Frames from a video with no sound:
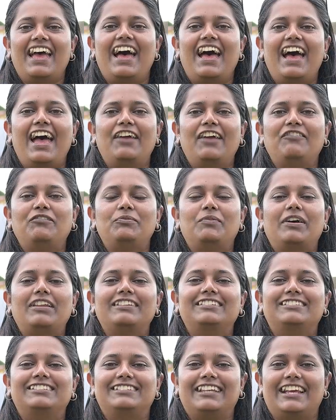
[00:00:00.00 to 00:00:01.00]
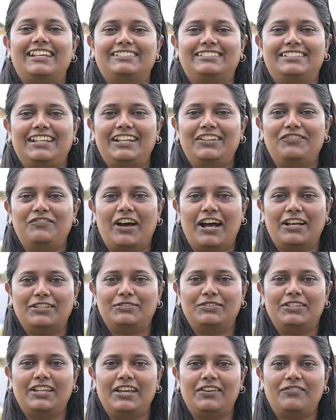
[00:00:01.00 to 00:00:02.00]
Hi everyone, this is Estelle
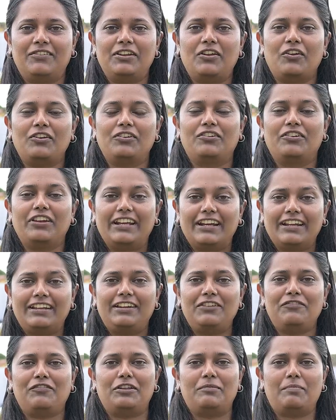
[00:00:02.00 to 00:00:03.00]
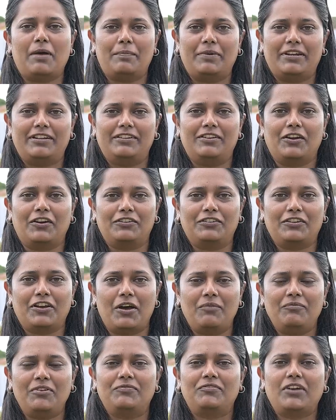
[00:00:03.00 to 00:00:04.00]
Vasudevan on Cricketry for the
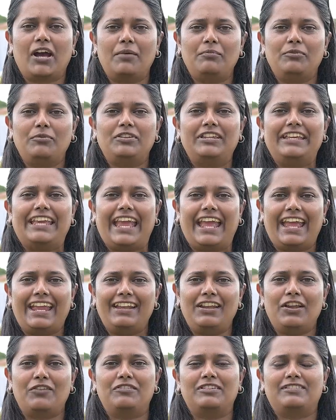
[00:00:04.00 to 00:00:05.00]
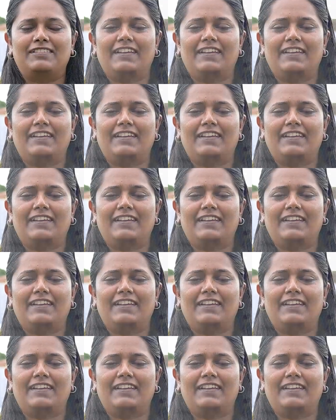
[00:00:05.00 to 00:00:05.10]
Papare.com. We've come to the end of the